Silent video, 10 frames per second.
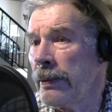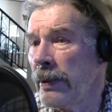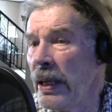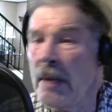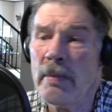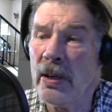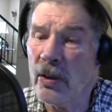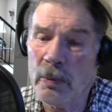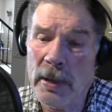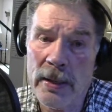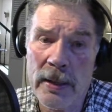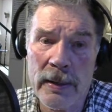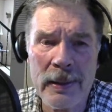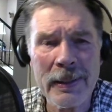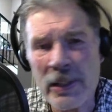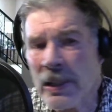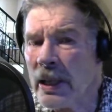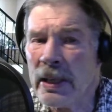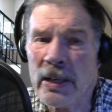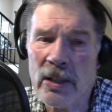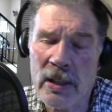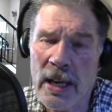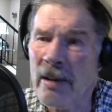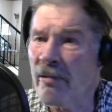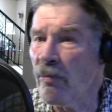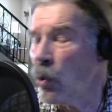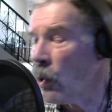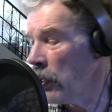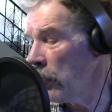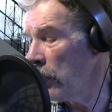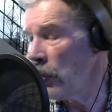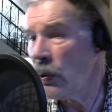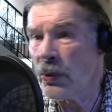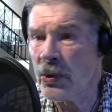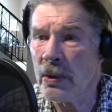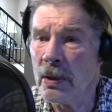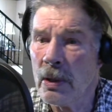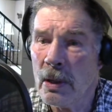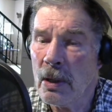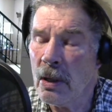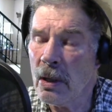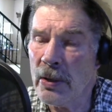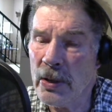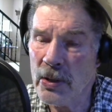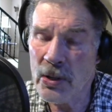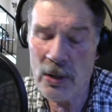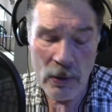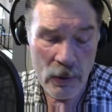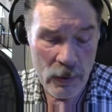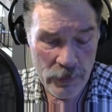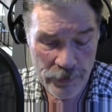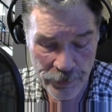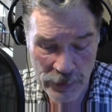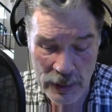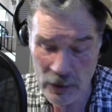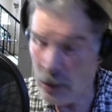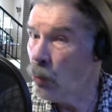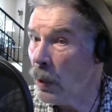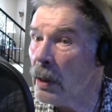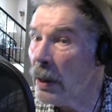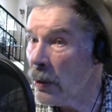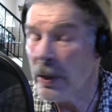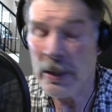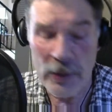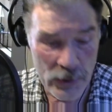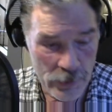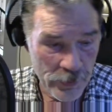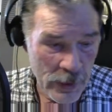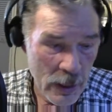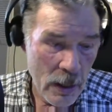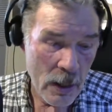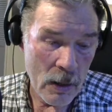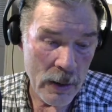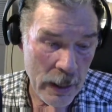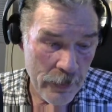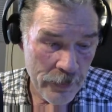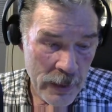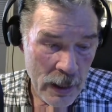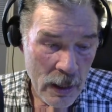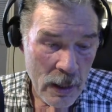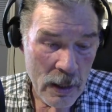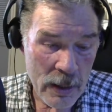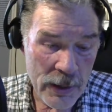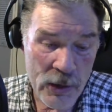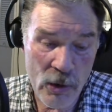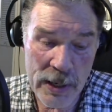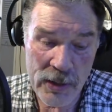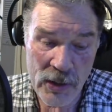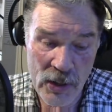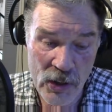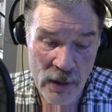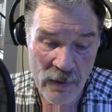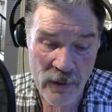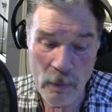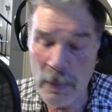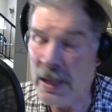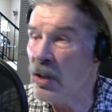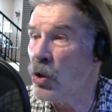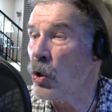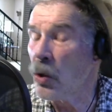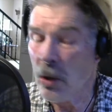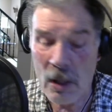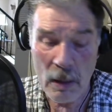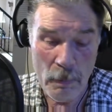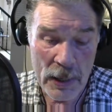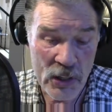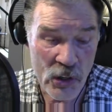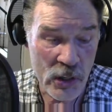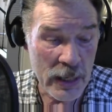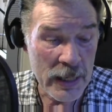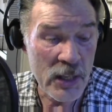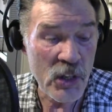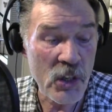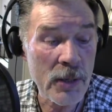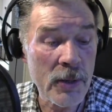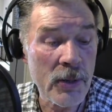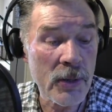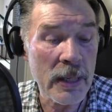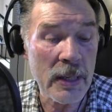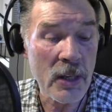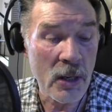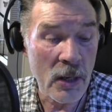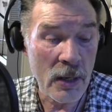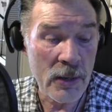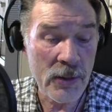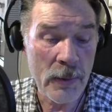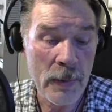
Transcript: emailed me that, gee, I need to have more good news on this show. And so, well, here it is. Okay, the transition from internal combustion engines in cars